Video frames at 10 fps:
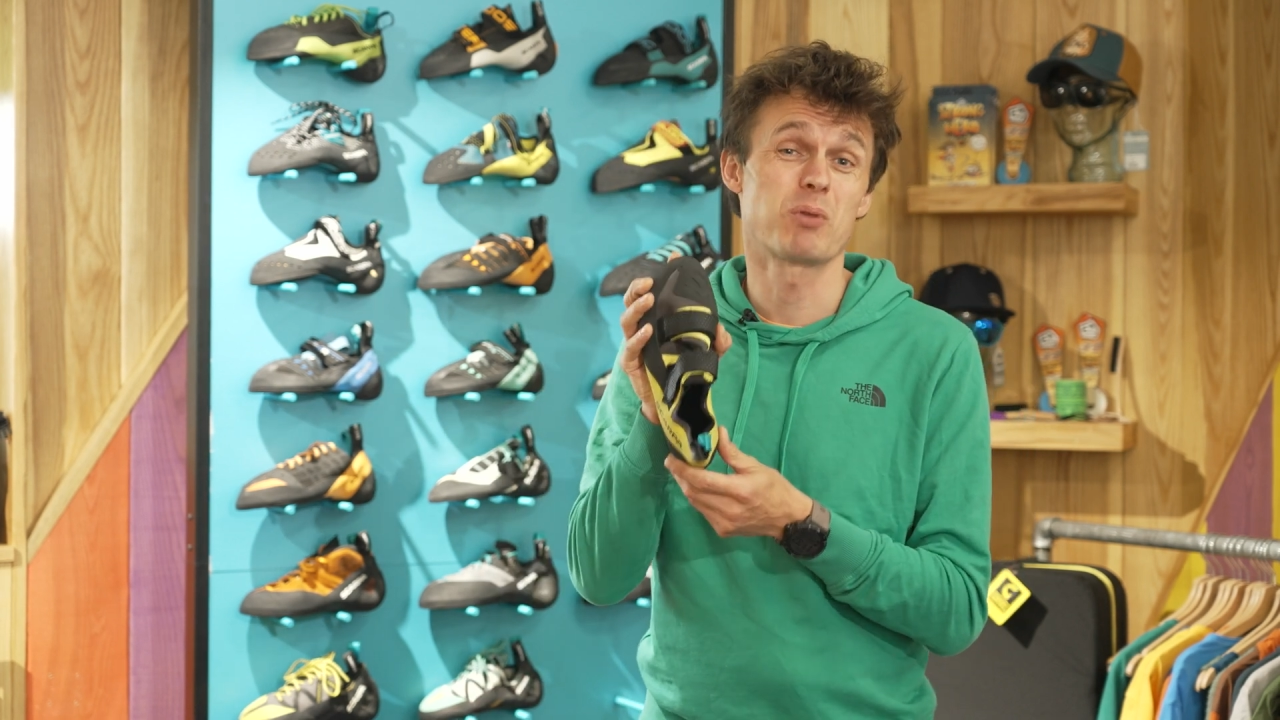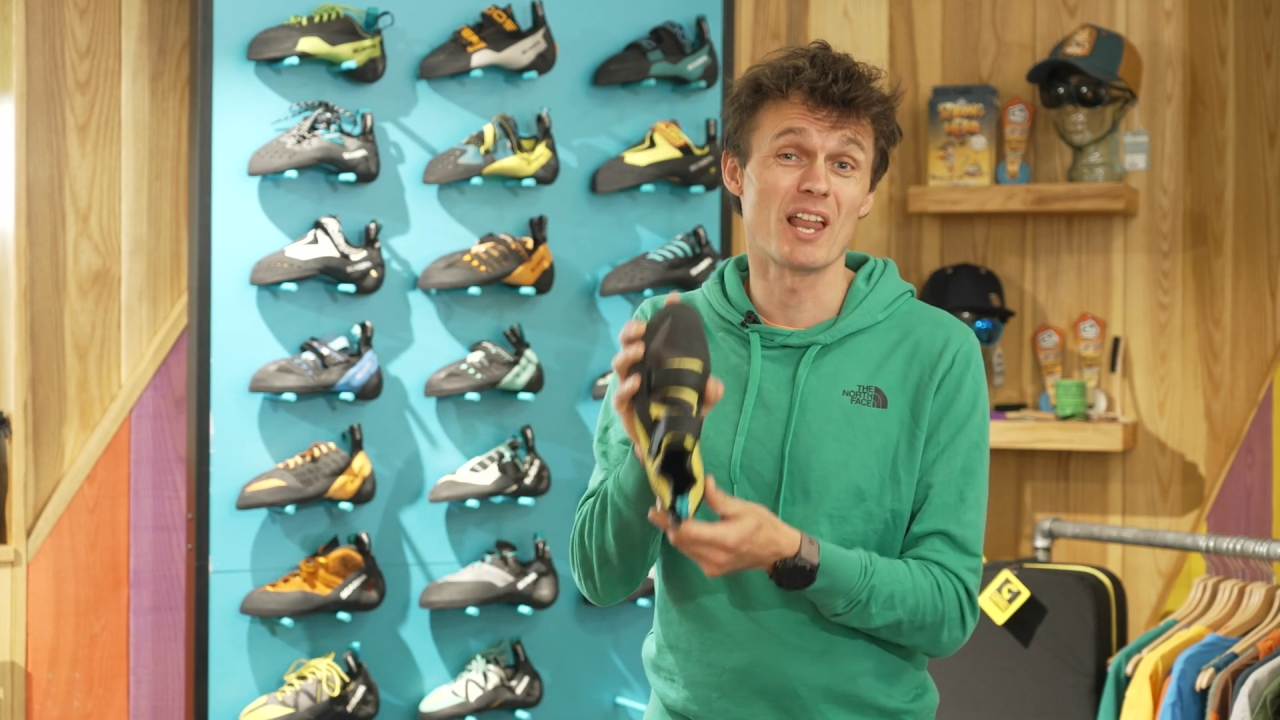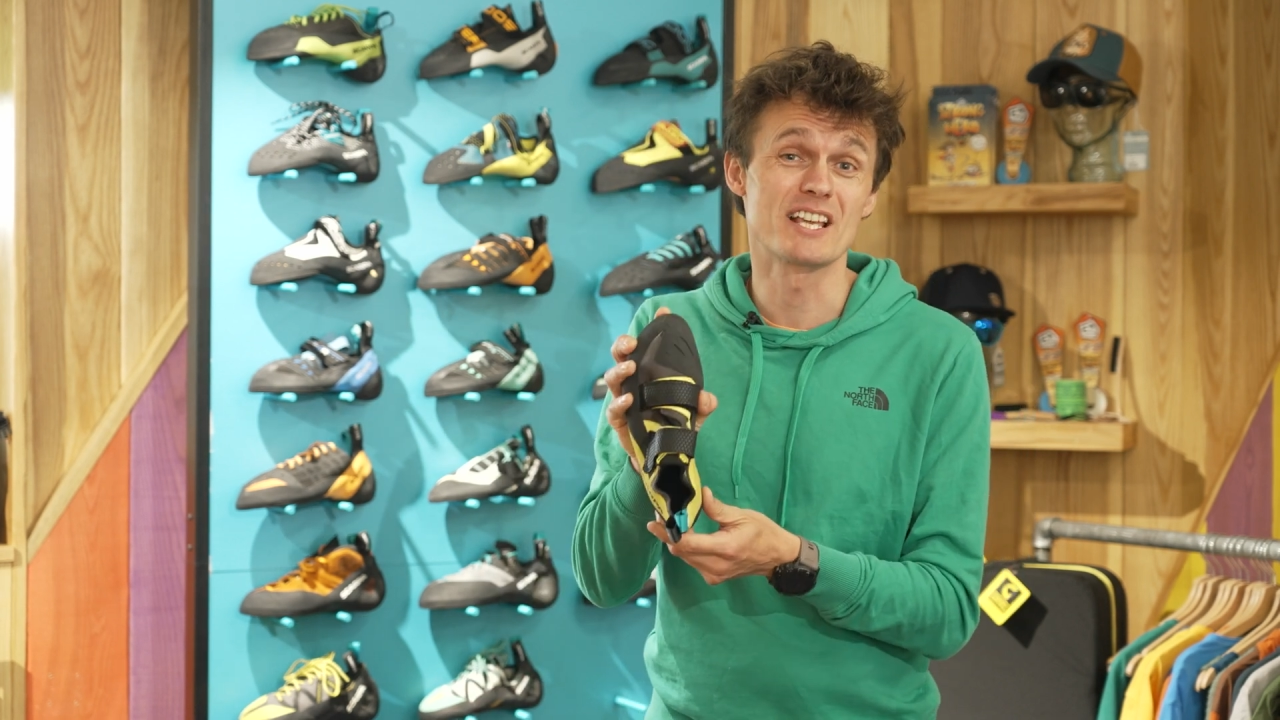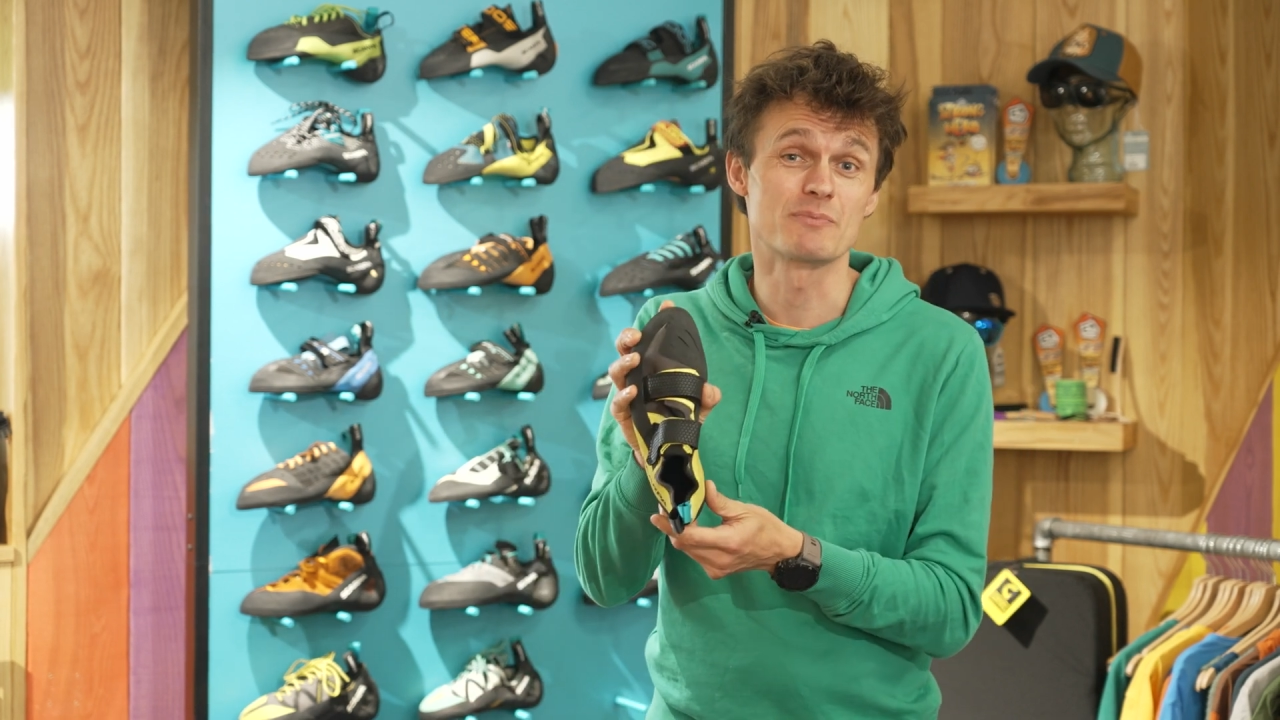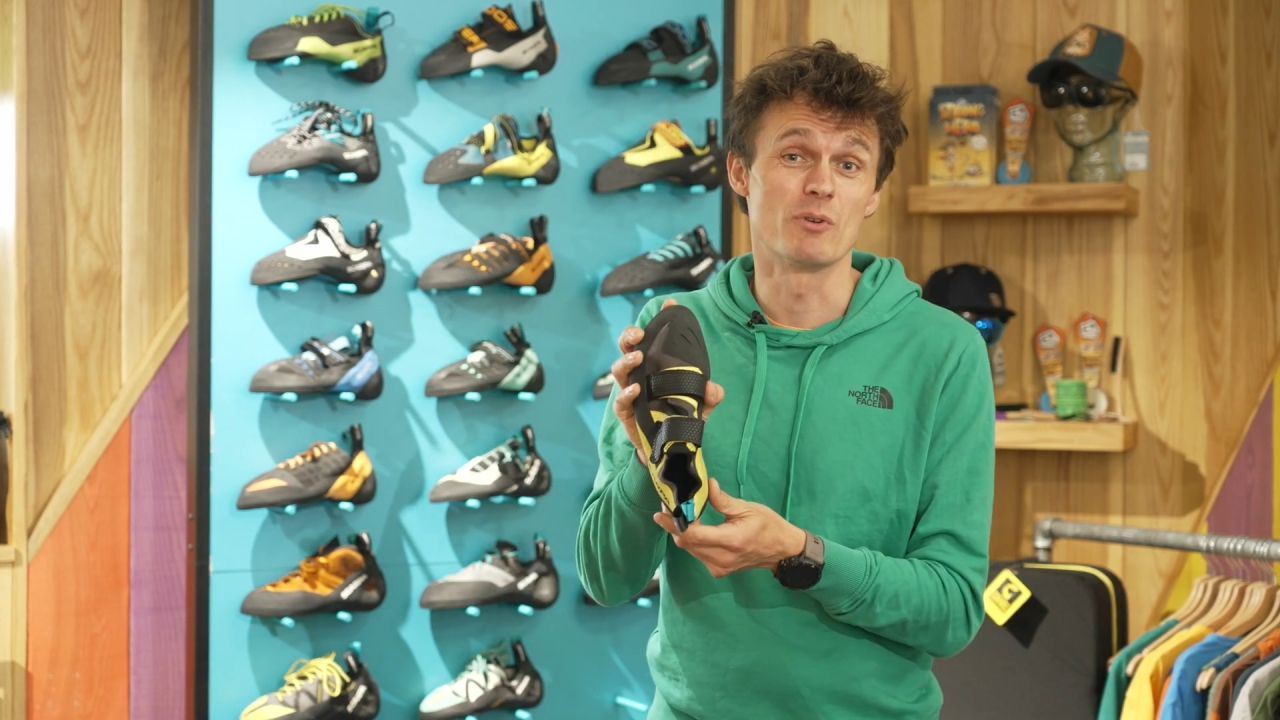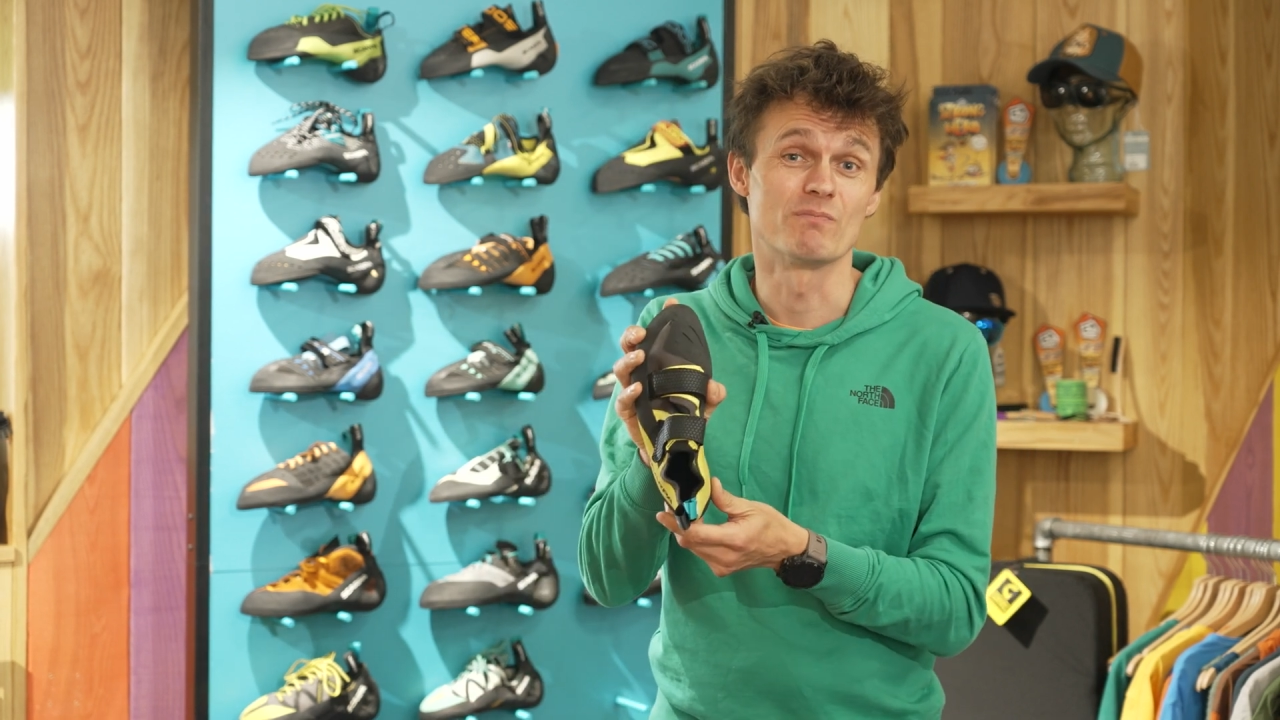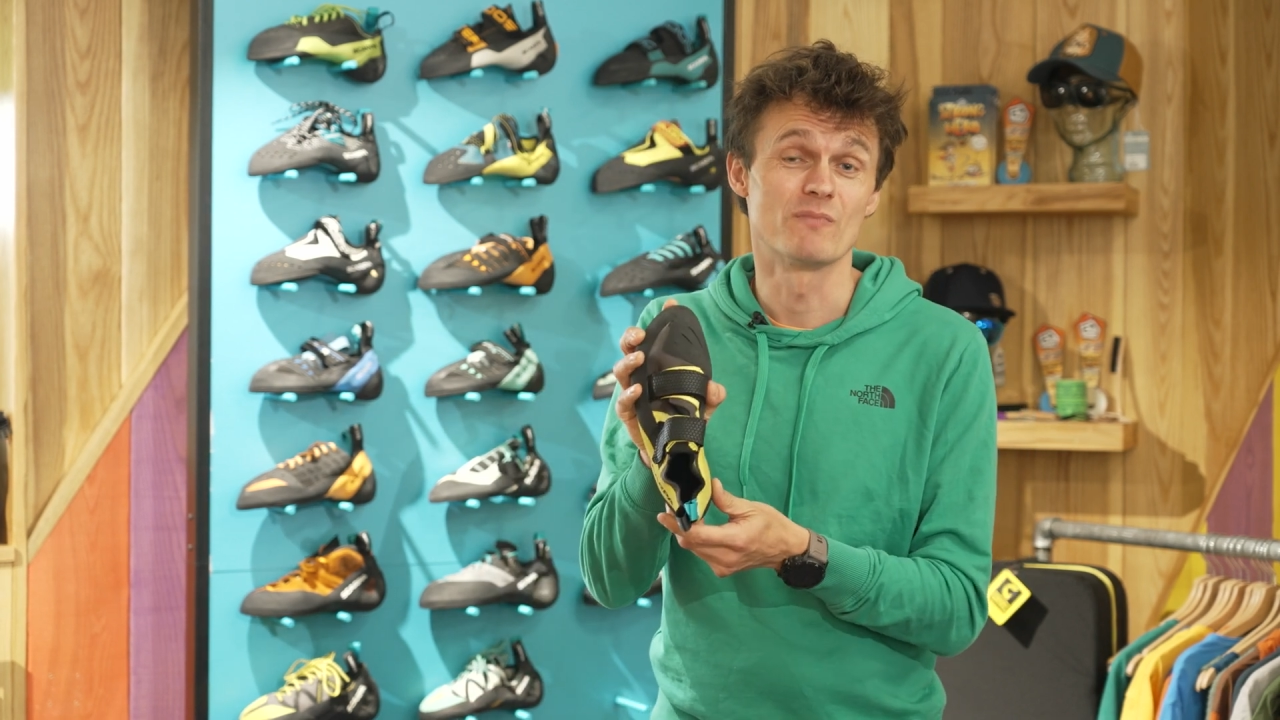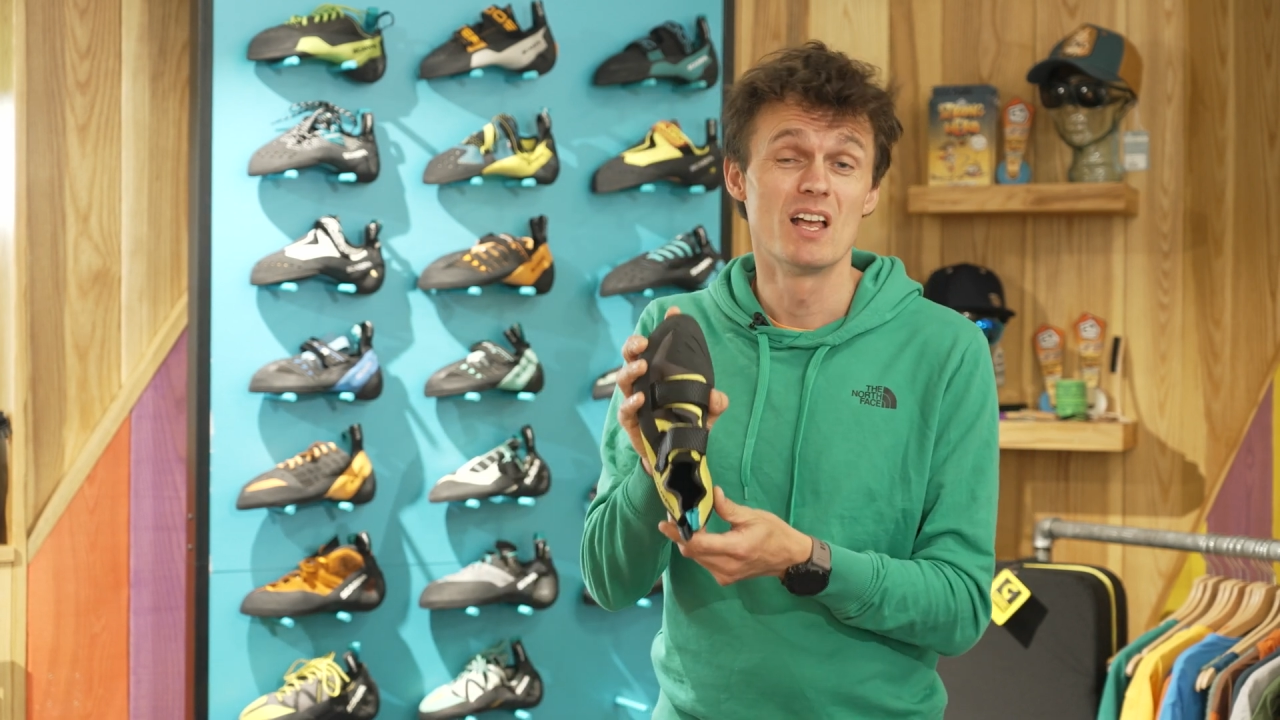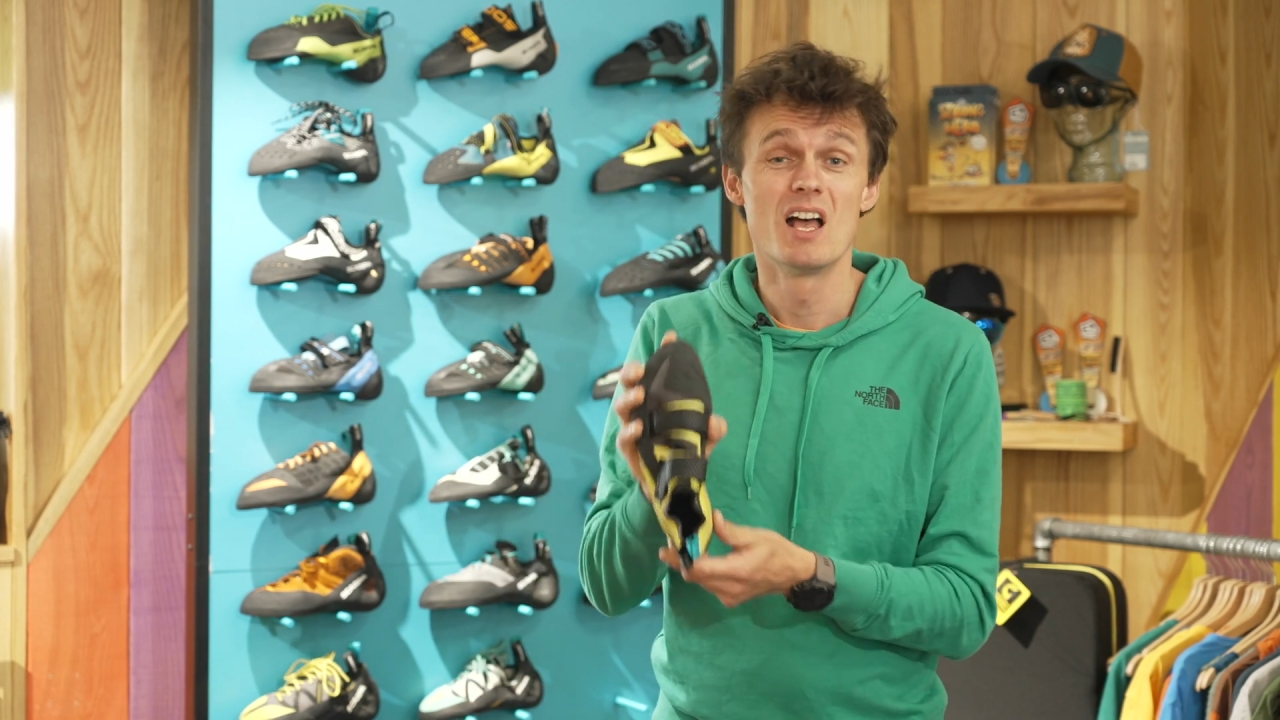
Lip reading: placement,